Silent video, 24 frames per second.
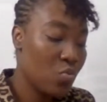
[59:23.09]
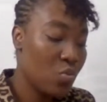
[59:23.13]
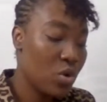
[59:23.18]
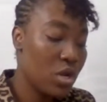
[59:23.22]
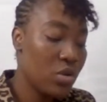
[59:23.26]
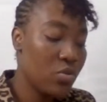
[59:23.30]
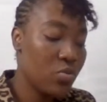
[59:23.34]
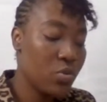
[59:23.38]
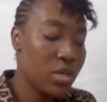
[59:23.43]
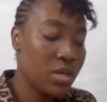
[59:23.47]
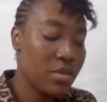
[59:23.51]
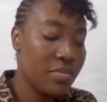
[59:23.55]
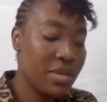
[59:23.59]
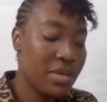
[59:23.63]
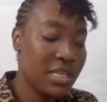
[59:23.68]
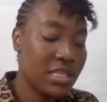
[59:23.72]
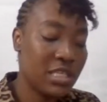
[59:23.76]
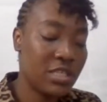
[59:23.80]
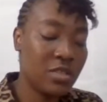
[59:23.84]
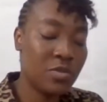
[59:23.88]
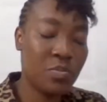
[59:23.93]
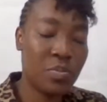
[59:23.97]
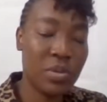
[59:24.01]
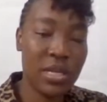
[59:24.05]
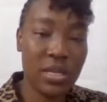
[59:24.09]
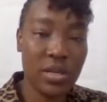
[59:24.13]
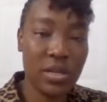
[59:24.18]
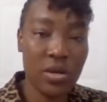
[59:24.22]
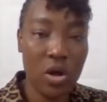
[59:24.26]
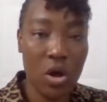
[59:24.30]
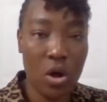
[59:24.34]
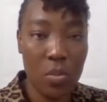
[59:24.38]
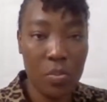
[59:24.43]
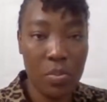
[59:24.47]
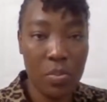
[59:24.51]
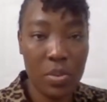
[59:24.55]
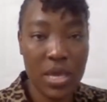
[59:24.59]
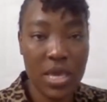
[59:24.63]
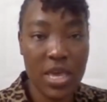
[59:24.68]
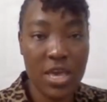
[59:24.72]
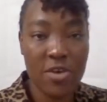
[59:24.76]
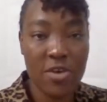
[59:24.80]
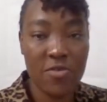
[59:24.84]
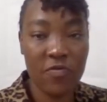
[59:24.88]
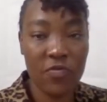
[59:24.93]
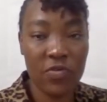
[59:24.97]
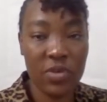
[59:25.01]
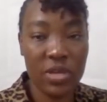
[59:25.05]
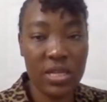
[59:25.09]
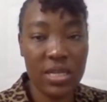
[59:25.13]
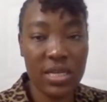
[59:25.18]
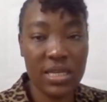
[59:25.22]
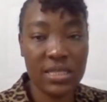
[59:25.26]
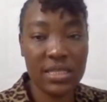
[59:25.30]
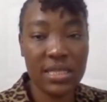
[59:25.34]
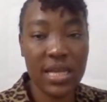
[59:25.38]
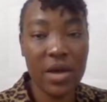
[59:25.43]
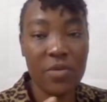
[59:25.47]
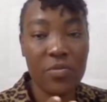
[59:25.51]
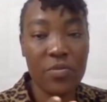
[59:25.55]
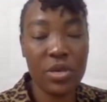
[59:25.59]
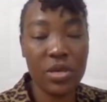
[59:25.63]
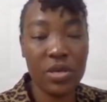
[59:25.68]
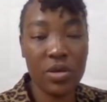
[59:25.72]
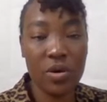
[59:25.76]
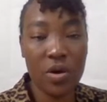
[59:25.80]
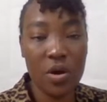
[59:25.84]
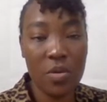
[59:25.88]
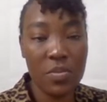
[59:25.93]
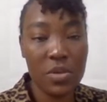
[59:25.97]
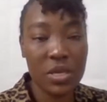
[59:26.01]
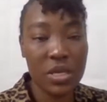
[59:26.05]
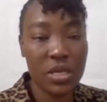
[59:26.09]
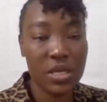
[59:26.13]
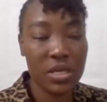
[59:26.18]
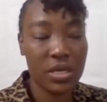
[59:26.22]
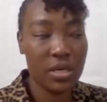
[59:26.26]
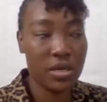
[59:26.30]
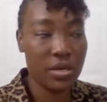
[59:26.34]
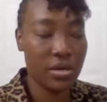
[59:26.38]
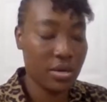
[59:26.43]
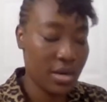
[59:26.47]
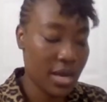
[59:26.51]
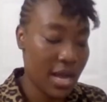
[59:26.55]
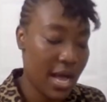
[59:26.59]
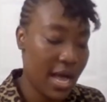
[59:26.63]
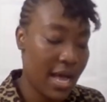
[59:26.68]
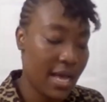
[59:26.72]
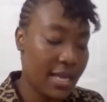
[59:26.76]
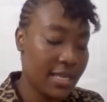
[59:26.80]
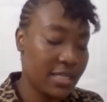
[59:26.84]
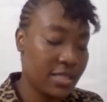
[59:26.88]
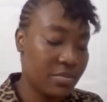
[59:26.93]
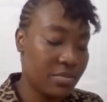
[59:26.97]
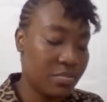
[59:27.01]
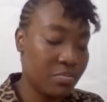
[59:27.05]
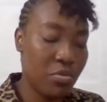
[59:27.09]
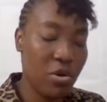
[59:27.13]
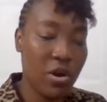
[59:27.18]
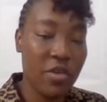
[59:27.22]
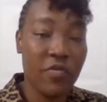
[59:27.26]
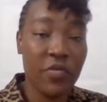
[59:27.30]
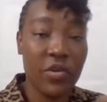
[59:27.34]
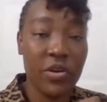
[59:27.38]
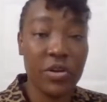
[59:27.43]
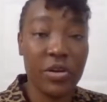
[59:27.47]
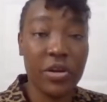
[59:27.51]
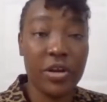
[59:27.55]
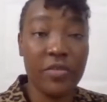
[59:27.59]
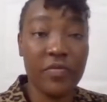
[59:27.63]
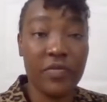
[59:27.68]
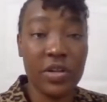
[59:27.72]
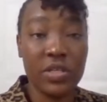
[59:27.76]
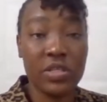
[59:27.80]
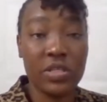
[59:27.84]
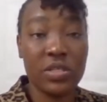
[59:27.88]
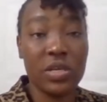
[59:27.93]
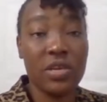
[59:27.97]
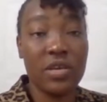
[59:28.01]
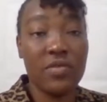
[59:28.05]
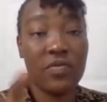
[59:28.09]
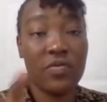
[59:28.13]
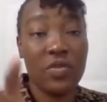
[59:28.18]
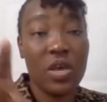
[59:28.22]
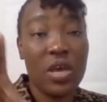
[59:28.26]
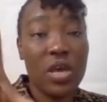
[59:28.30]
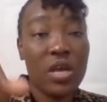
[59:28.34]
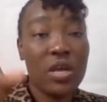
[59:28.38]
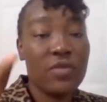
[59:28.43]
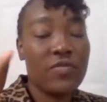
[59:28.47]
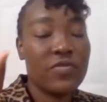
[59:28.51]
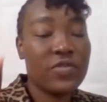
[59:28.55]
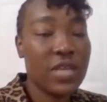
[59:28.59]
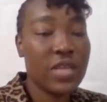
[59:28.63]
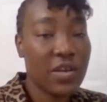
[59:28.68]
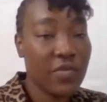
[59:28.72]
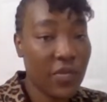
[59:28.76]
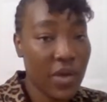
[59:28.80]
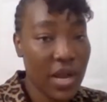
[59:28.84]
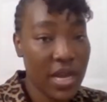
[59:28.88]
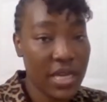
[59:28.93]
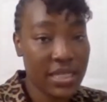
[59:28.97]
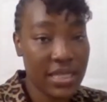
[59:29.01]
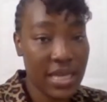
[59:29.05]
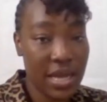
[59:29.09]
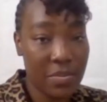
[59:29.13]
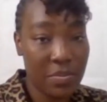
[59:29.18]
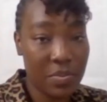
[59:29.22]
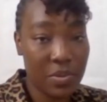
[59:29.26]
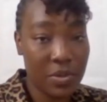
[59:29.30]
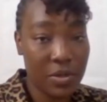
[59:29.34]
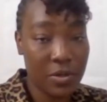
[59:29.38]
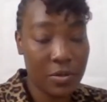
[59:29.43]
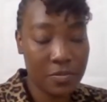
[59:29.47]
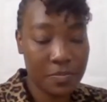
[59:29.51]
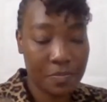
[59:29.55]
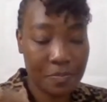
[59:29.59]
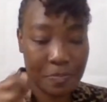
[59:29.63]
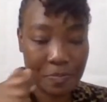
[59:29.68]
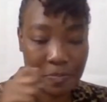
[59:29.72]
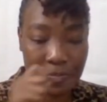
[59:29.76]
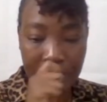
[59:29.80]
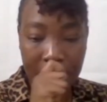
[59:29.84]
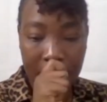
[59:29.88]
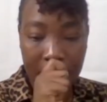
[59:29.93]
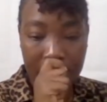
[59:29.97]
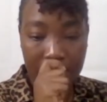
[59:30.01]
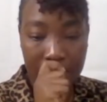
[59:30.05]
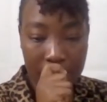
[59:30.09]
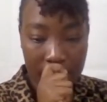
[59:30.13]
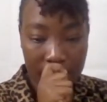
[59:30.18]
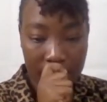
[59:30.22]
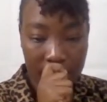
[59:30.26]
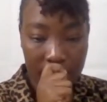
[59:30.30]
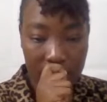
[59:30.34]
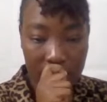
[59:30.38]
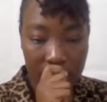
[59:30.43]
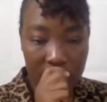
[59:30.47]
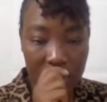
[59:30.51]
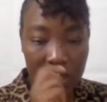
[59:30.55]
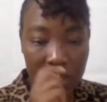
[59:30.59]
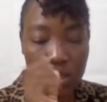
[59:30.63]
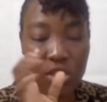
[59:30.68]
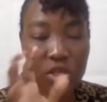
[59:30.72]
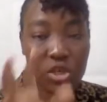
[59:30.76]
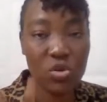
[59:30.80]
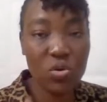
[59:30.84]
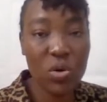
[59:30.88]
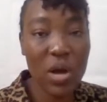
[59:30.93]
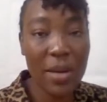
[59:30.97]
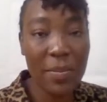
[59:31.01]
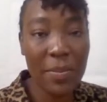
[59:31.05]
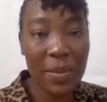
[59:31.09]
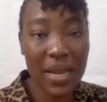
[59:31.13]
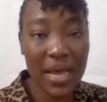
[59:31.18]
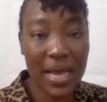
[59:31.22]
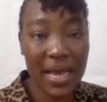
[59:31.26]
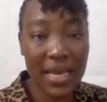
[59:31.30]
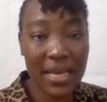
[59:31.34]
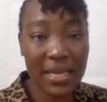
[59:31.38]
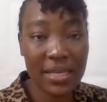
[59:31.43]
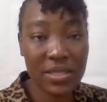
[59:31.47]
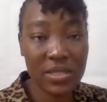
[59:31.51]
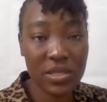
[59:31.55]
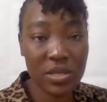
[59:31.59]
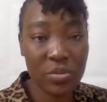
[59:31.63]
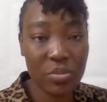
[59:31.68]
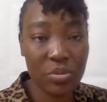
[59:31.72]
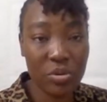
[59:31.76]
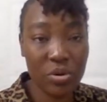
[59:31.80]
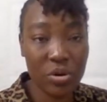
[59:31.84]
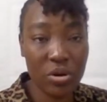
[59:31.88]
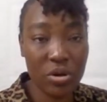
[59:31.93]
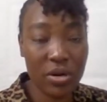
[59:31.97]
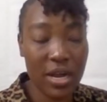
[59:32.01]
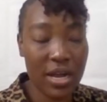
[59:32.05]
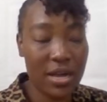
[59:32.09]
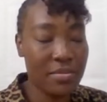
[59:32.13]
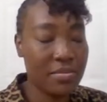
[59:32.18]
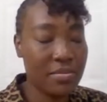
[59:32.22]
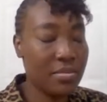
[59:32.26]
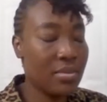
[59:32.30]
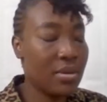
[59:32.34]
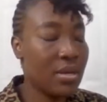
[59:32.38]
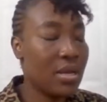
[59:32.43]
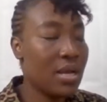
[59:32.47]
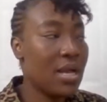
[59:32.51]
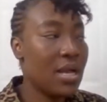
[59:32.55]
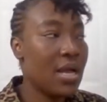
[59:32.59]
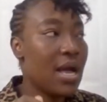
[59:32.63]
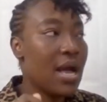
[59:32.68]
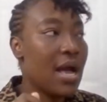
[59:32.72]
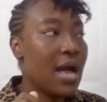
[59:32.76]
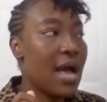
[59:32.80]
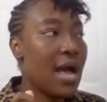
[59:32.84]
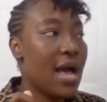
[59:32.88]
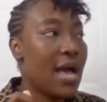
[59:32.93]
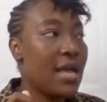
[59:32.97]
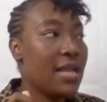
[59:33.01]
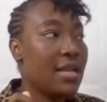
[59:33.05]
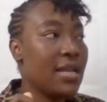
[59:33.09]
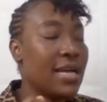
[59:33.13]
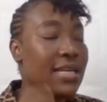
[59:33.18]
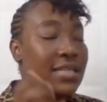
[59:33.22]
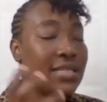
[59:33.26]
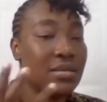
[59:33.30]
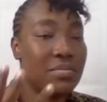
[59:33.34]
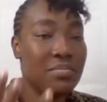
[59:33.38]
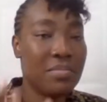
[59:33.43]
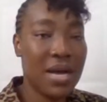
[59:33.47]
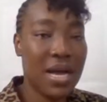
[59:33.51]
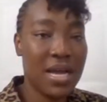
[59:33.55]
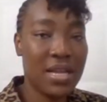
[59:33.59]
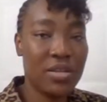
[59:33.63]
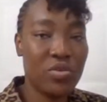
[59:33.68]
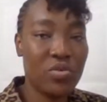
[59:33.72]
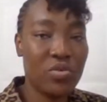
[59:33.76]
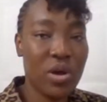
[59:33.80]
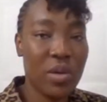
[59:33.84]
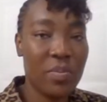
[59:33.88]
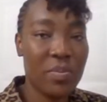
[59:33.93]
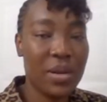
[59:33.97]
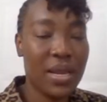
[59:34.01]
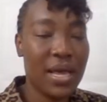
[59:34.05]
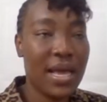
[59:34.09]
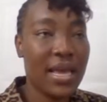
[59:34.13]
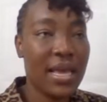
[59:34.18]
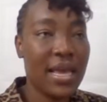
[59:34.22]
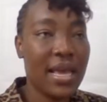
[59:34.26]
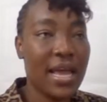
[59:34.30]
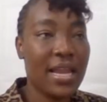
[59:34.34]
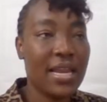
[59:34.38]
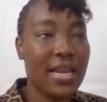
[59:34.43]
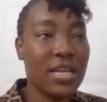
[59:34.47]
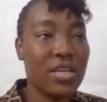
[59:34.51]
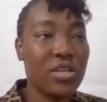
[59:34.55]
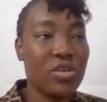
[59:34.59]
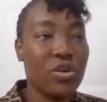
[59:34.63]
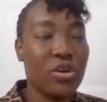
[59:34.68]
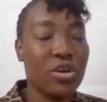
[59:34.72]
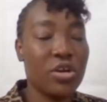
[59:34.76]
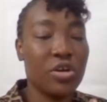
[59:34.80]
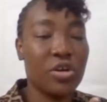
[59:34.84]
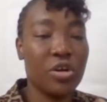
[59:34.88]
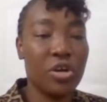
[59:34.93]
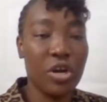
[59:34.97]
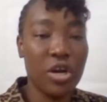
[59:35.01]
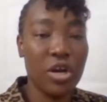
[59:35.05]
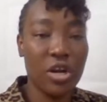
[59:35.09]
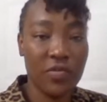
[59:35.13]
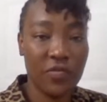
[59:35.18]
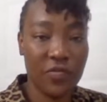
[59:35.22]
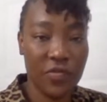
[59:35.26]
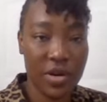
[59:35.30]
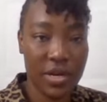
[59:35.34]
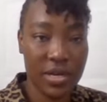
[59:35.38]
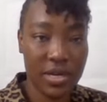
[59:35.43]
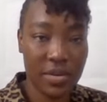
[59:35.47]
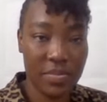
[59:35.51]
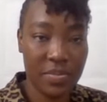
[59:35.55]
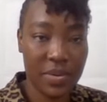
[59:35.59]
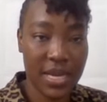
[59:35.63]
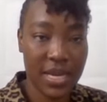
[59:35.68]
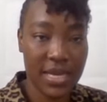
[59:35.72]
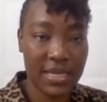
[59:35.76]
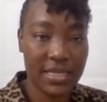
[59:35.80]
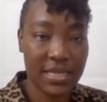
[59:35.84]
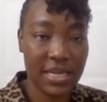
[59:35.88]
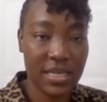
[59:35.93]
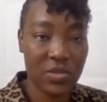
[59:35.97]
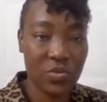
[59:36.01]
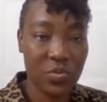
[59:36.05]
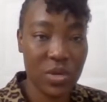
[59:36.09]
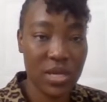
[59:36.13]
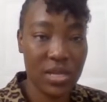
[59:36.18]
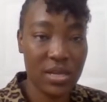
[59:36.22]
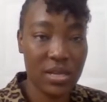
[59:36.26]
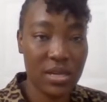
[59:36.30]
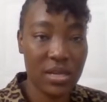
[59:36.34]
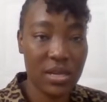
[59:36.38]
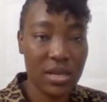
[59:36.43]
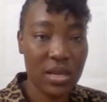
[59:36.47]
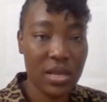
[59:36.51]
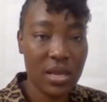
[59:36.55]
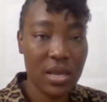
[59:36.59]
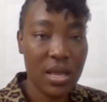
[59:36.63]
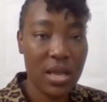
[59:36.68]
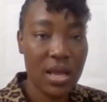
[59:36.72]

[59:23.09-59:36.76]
Will we be split up if it is that we come here as boyfriend, girlfriend? So if, say for example, you apply to the program And as the man, you apply, and then your girlfriend applies as well.